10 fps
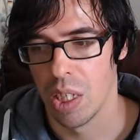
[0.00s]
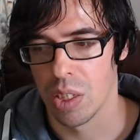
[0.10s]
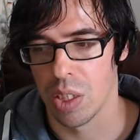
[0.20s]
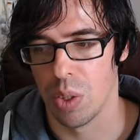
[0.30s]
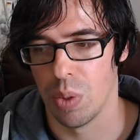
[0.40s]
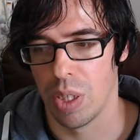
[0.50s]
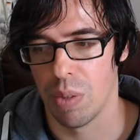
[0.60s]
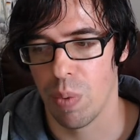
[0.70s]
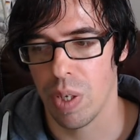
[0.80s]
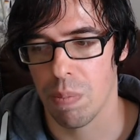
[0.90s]
So
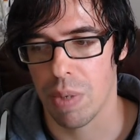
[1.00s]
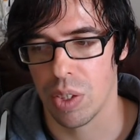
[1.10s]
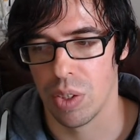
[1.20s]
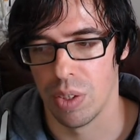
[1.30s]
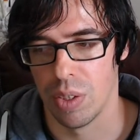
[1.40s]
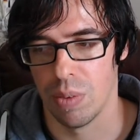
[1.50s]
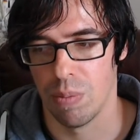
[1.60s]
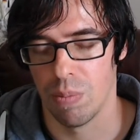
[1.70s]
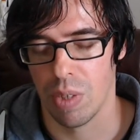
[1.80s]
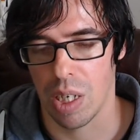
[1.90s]
if we
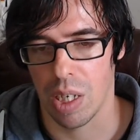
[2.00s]
imagine